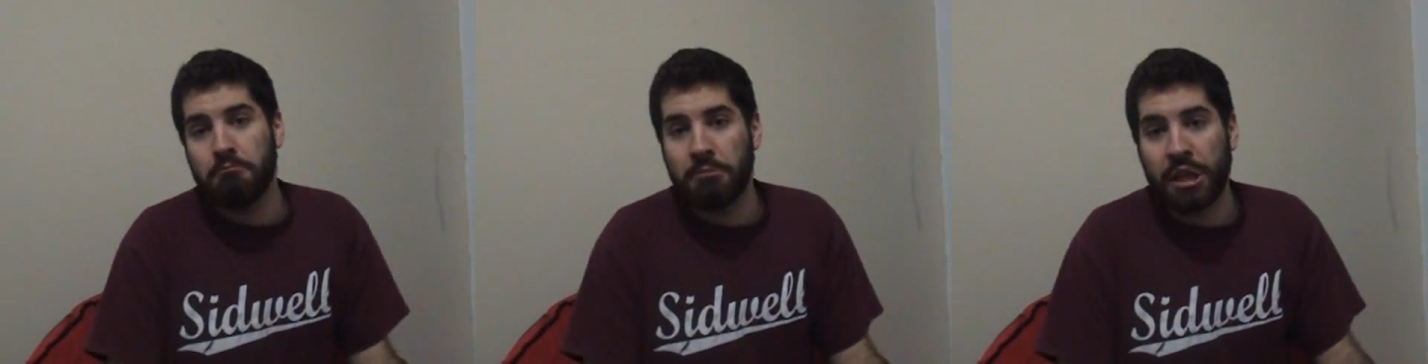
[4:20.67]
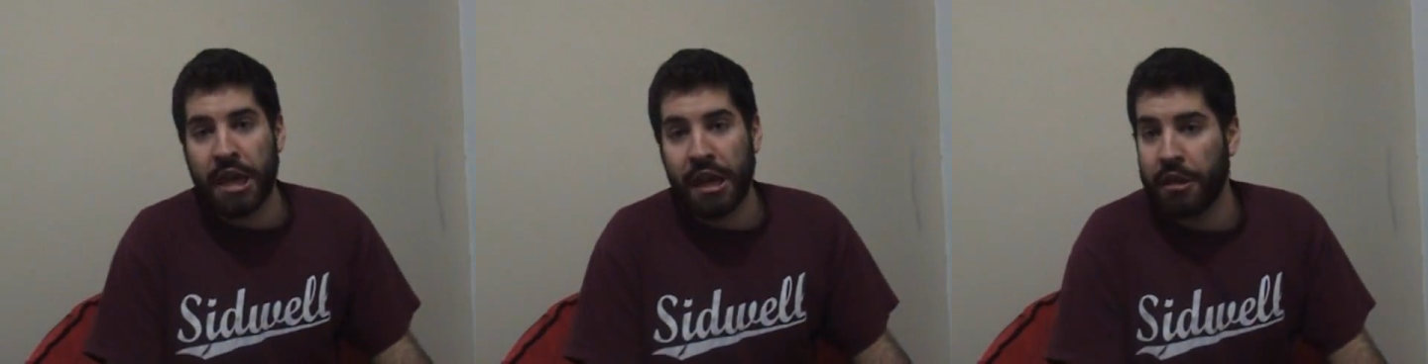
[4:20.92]

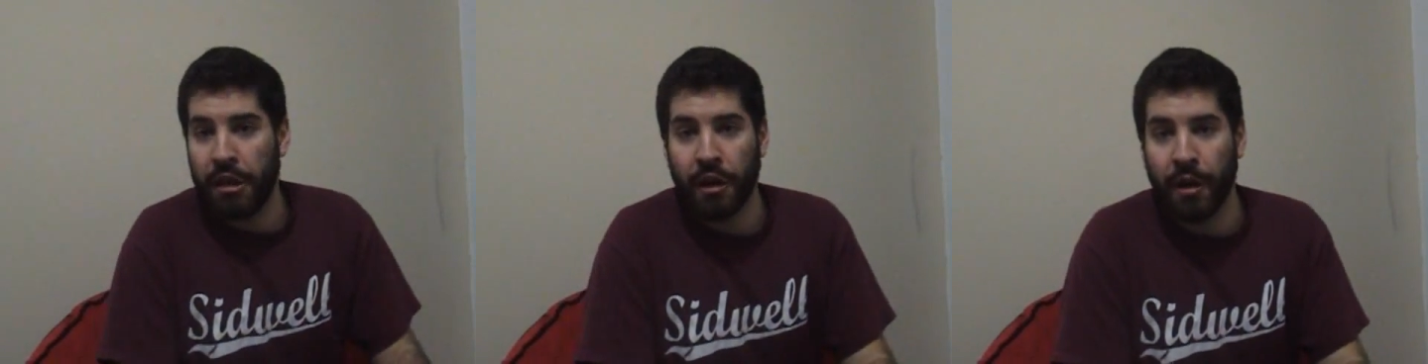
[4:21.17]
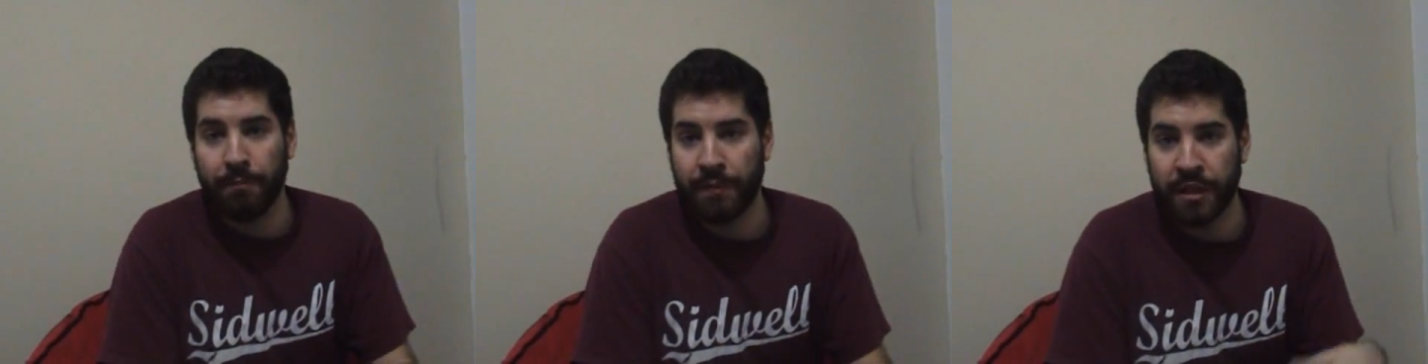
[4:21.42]
he can't get it
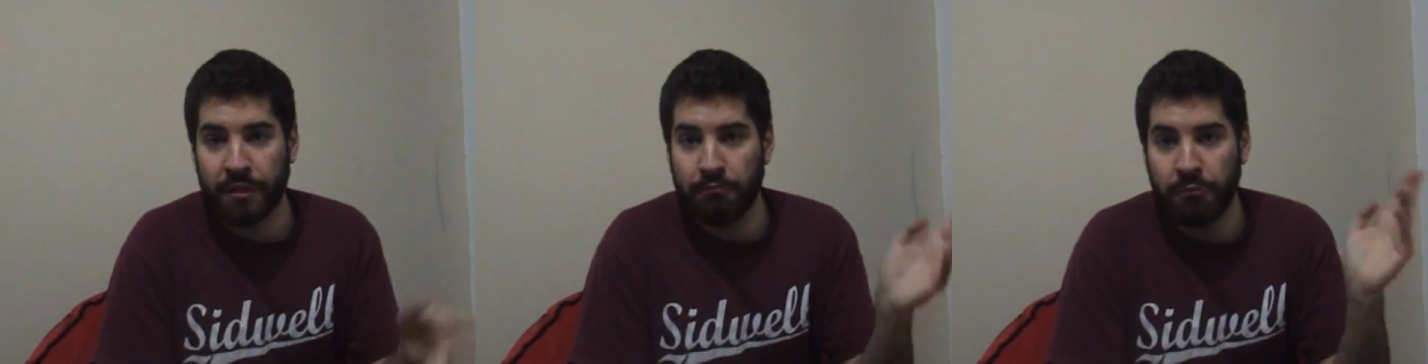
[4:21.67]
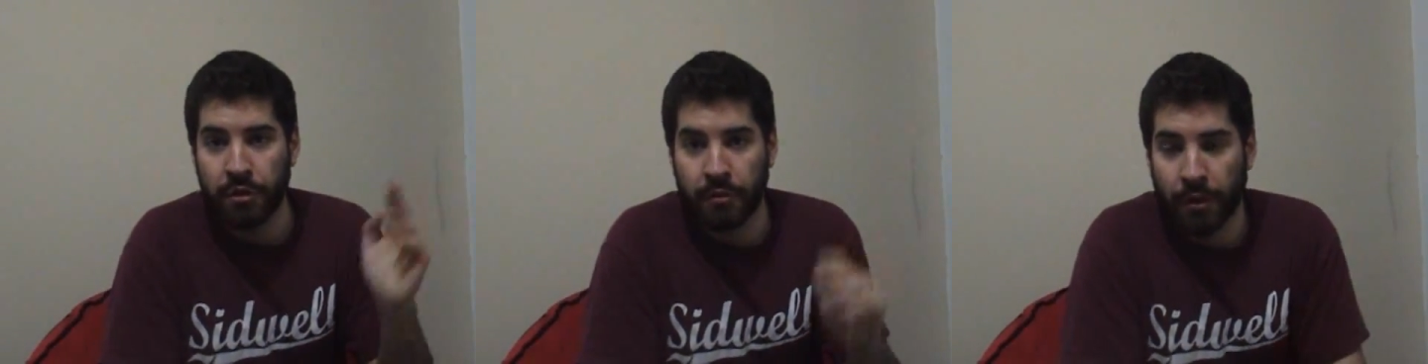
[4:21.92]
up, and
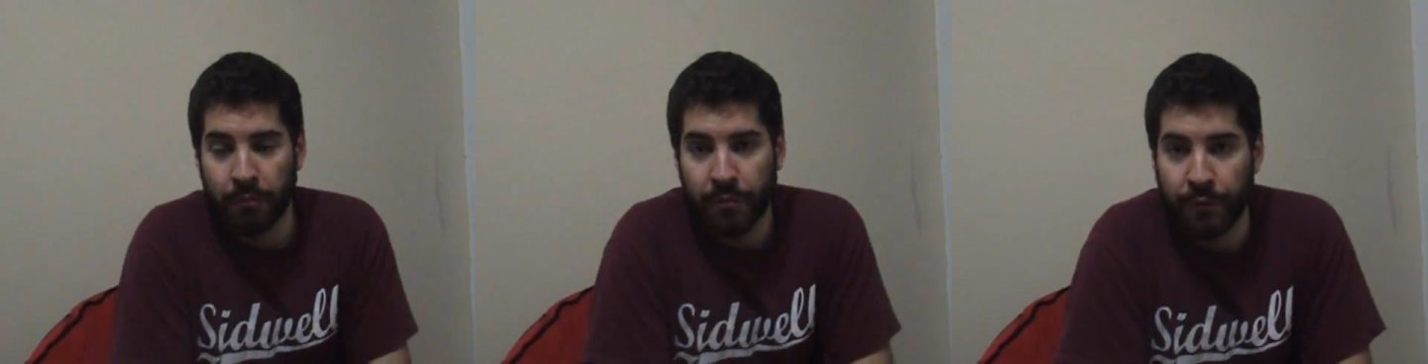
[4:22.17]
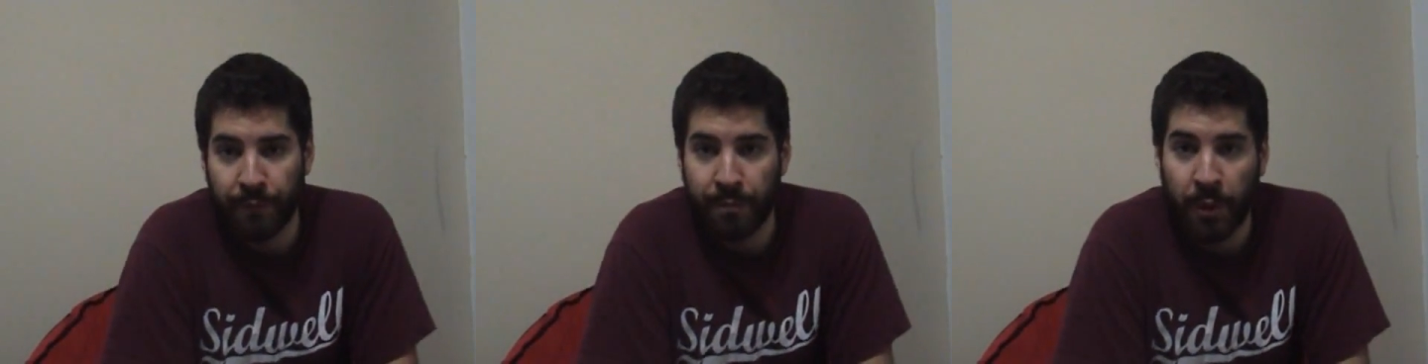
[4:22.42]
you
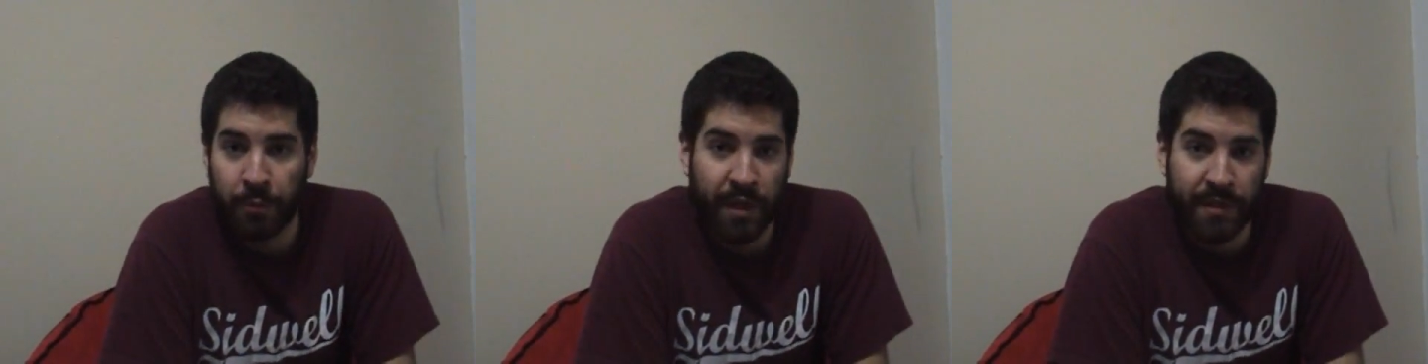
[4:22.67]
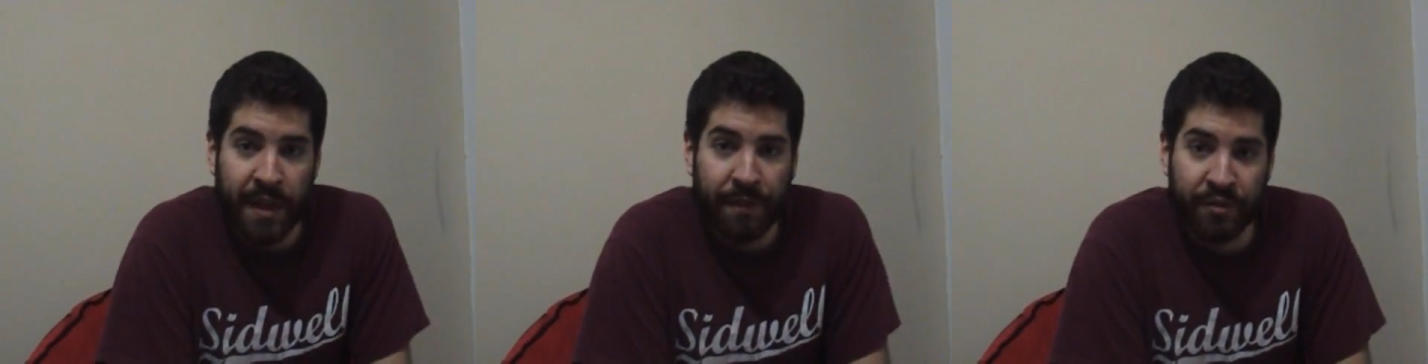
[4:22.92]
don't
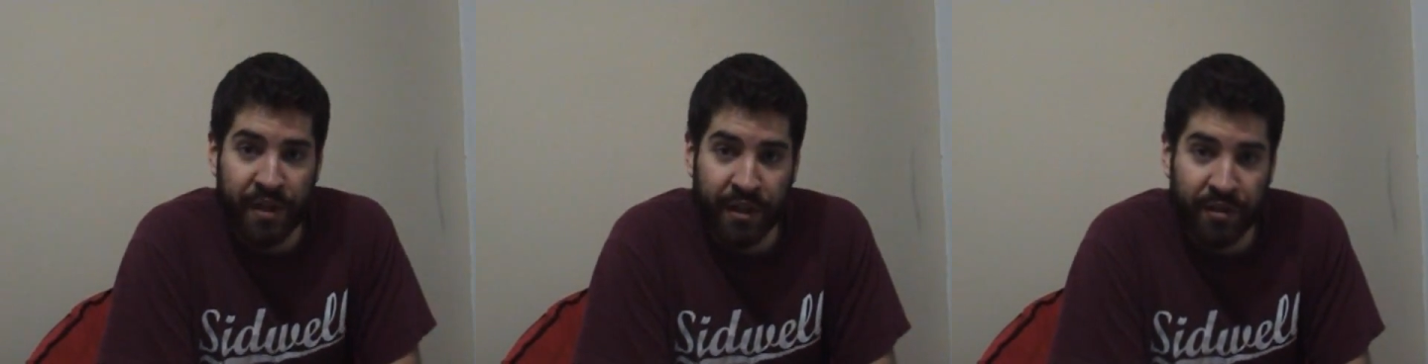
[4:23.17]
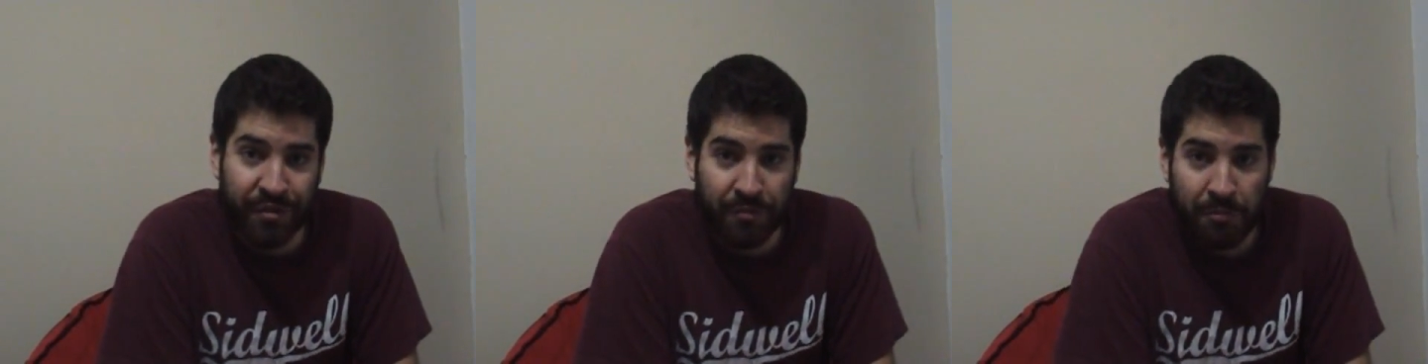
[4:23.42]
get to have
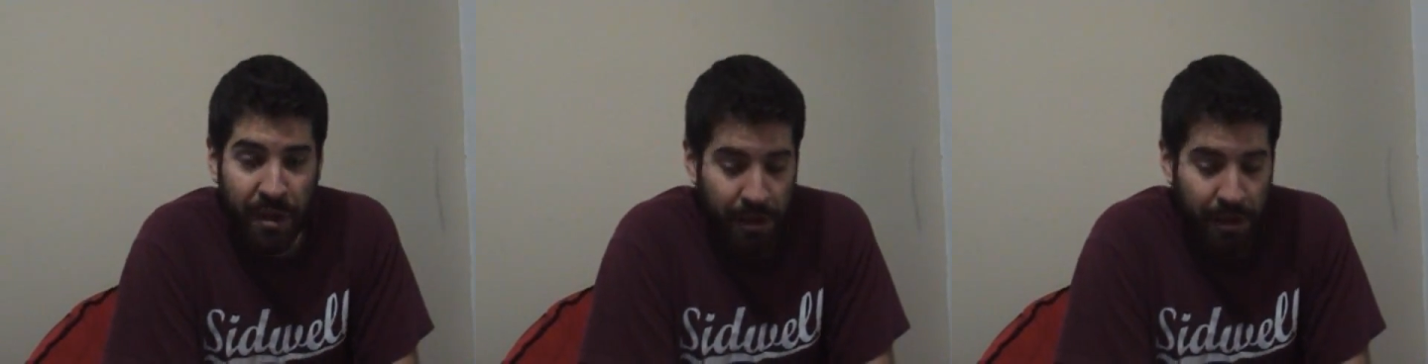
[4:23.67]
sex.